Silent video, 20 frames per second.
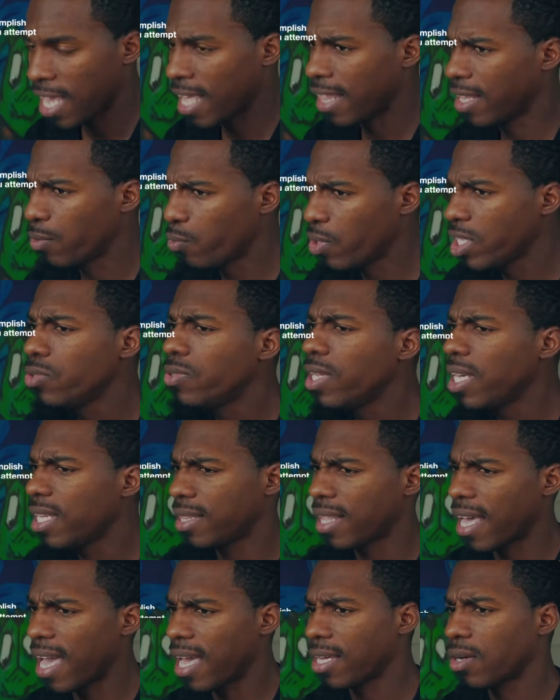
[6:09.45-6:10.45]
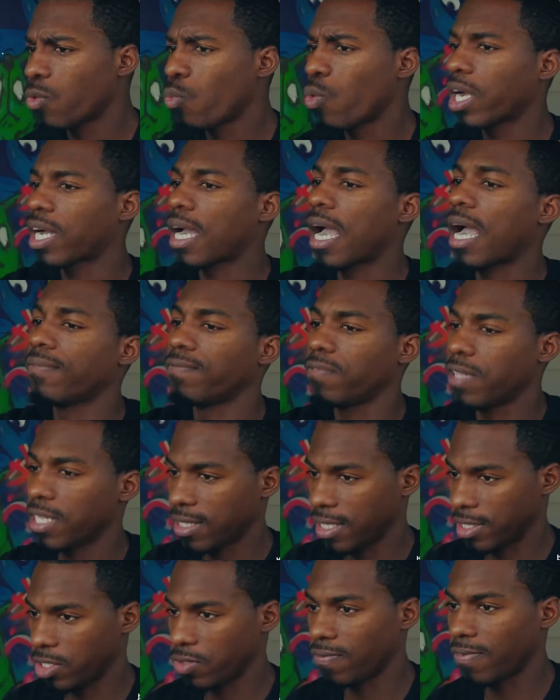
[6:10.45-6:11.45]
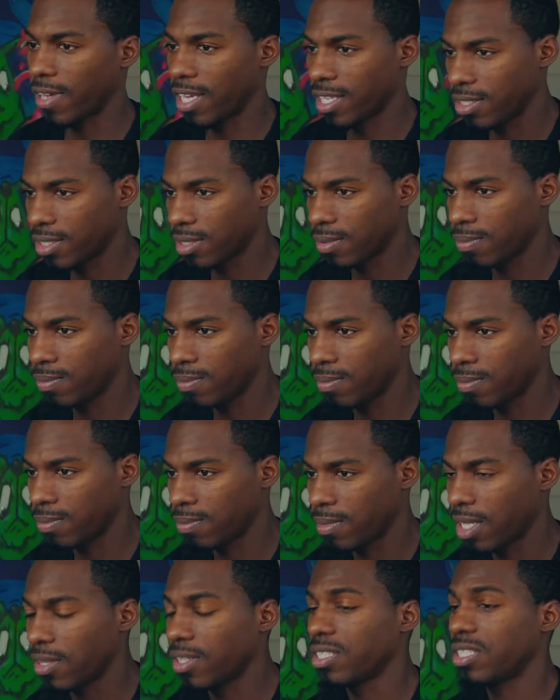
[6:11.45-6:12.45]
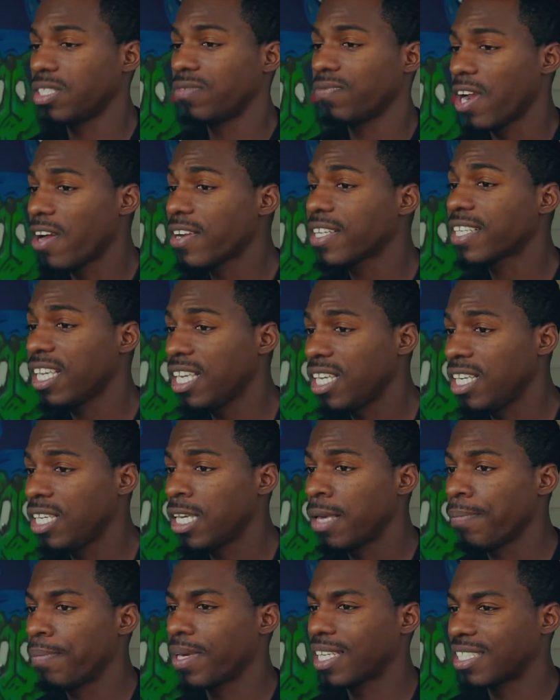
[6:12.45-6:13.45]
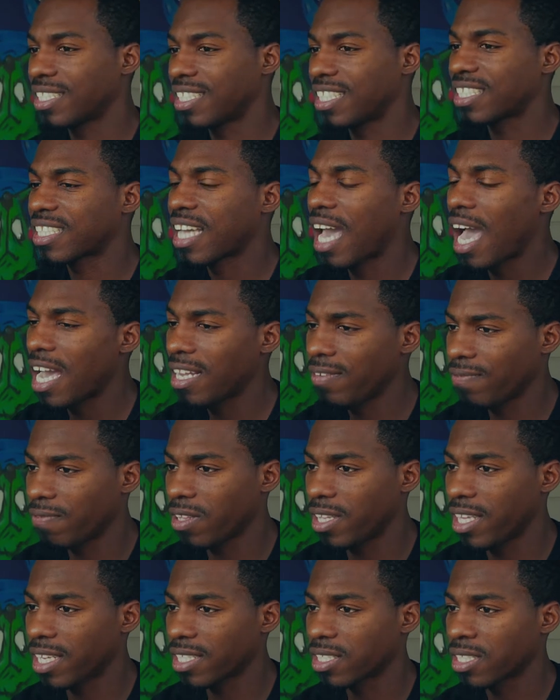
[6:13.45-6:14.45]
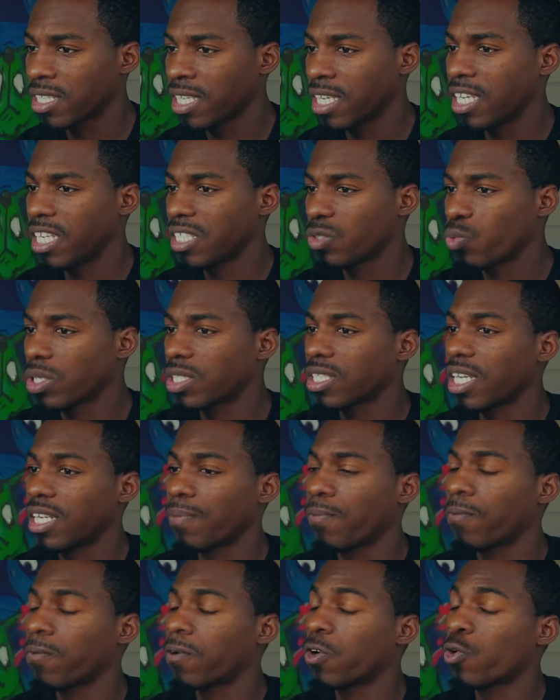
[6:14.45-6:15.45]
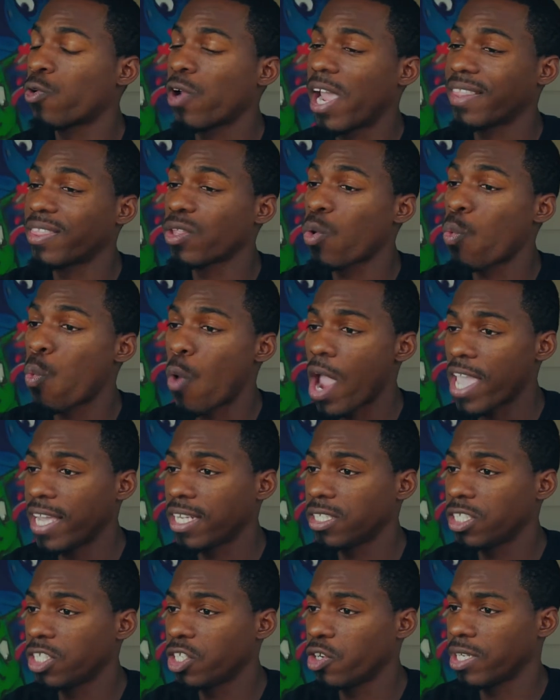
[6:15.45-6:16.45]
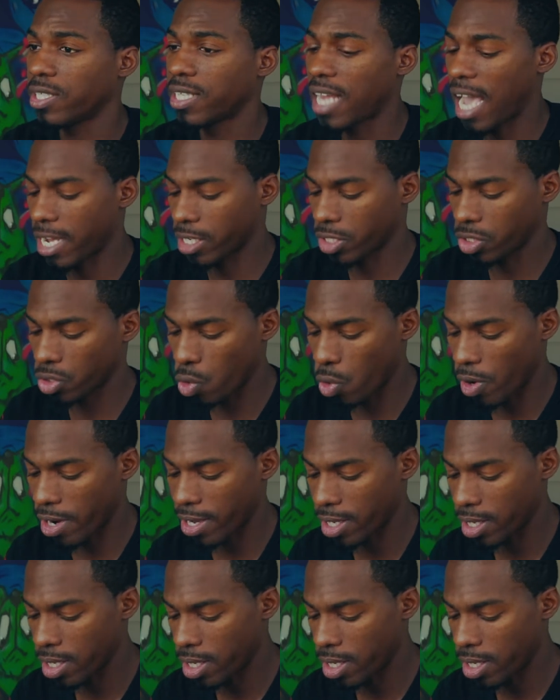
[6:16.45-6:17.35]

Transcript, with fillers: Then when you did that, what conflict did you face? Now this is very key because this conflict is what's going to create the weight to your entire story.